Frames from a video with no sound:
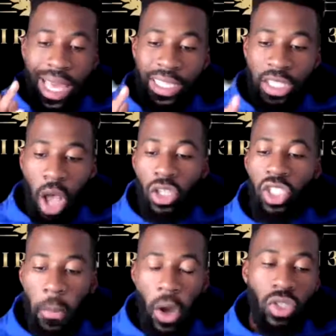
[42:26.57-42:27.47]
It's
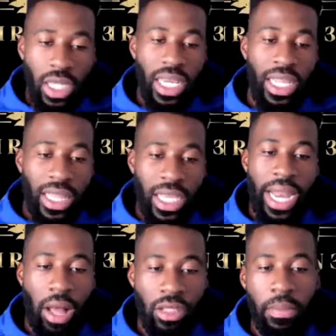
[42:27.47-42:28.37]
also posted in the
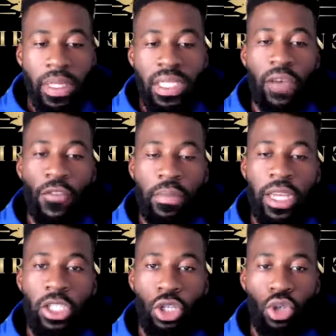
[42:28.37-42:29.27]
announcements. Definitely
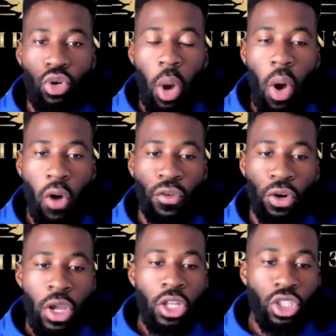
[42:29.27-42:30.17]
make sure you go
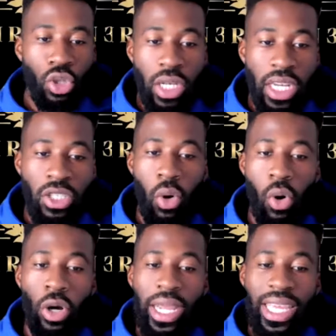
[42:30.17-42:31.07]
over to the
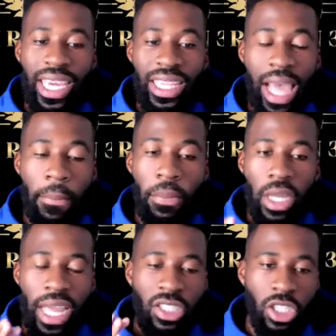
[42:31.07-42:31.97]
Discord, get that
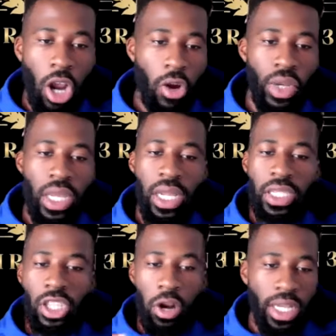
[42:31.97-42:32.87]
book, and start reading,
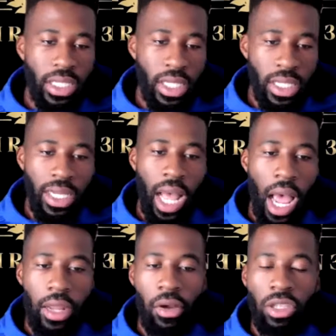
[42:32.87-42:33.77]
start listening to the
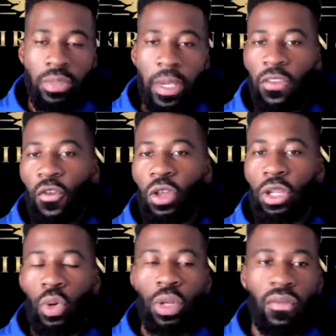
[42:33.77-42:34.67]
audio, especially for the
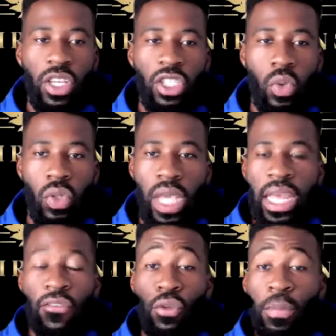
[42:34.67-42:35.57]
new individuals.
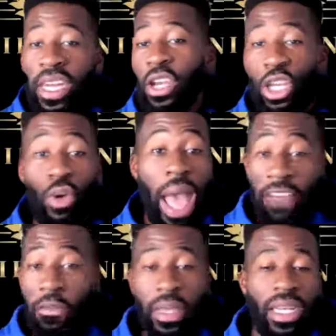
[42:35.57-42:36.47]
If you've been here and you
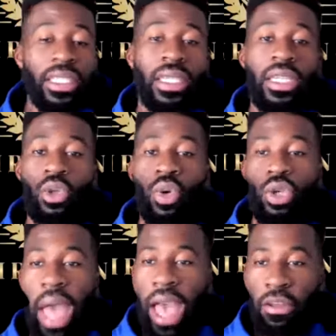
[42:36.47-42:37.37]
haven't been listening to it,
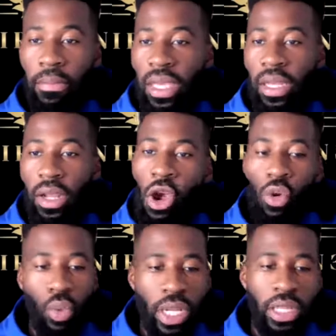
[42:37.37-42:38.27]
you haven't been
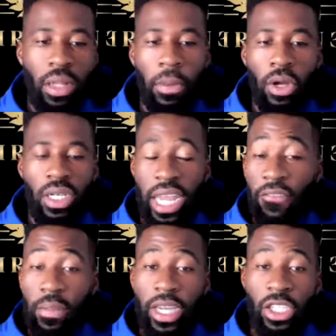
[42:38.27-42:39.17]
reading the book,
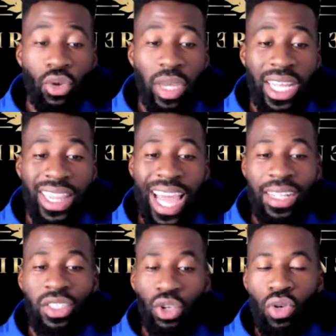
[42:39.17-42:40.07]
definitely make sure you get
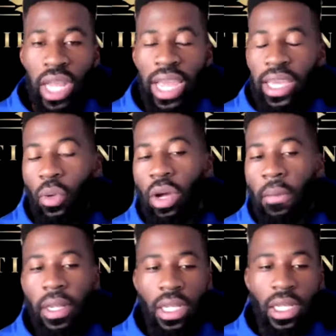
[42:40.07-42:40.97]
that today. It will
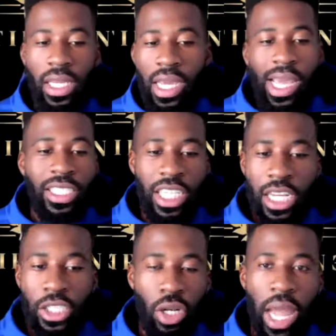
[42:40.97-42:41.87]
completely
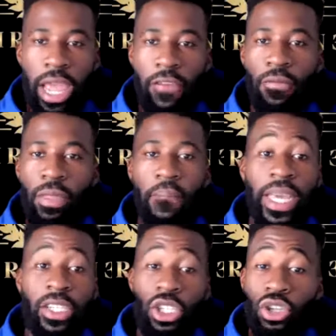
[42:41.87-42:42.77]
change your life.
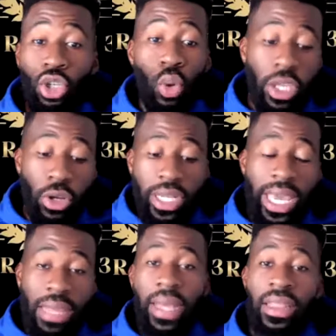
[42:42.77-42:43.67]
Make sure you're doing your
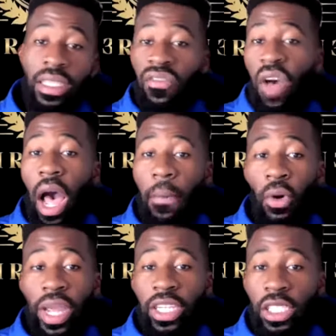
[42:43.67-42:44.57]
daily methods of
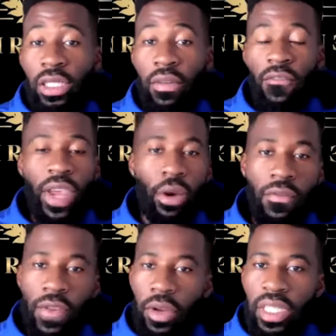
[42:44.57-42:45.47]
operation.
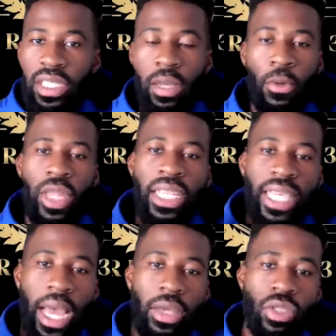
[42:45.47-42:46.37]
Very, very simple. That's
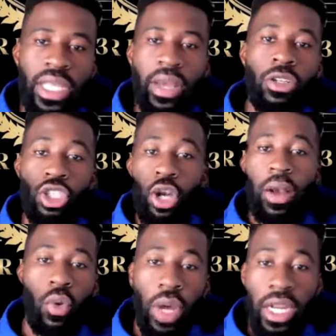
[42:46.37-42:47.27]
how you stay on
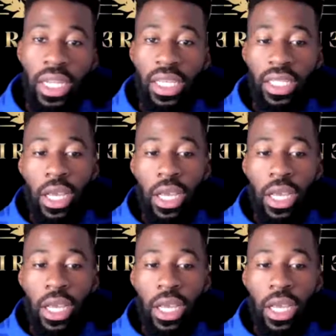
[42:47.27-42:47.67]
track with what it is